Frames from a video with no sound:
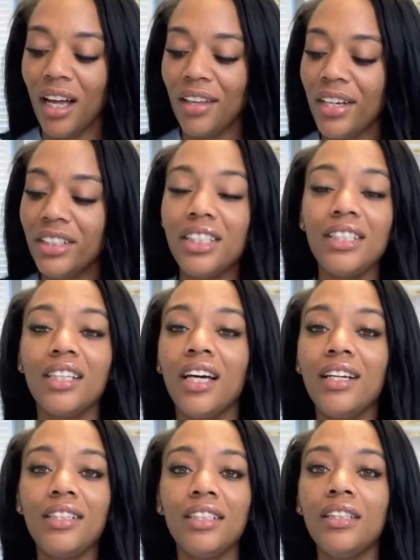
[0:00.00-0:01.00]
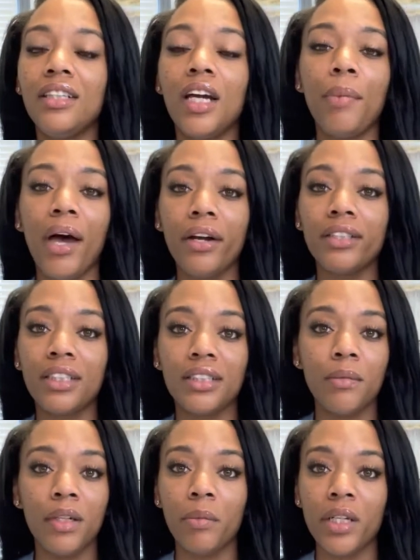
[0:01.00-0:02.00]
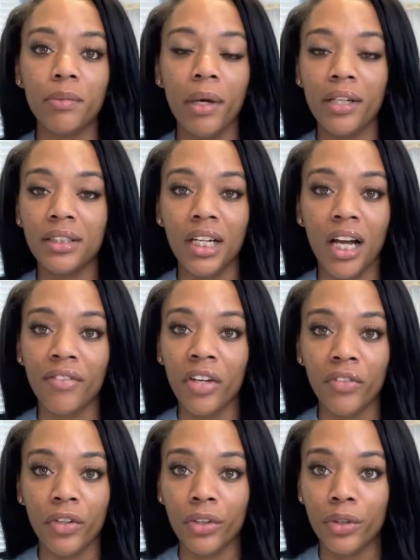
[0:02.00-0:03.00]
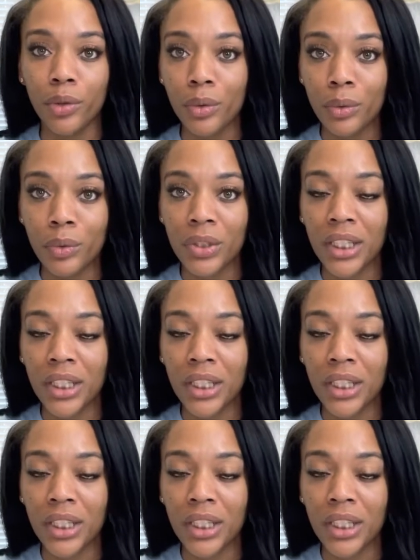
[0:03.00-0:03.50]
They're just, honestly, their powders are some of the best powders that I've ever used.